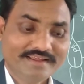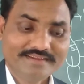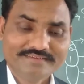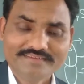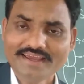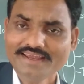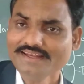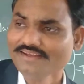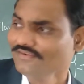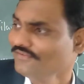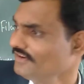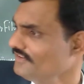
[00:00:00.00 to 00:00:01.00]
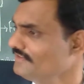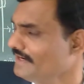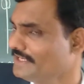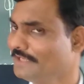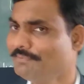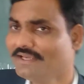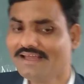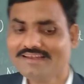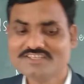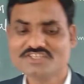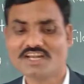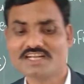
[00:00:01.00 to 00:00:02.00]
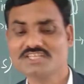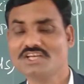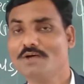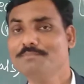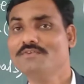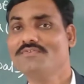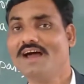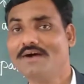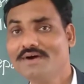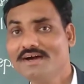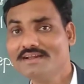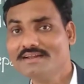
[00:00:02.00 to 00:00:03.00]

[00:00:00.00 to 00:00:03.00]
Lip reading: Then what is the typical structure of the flower?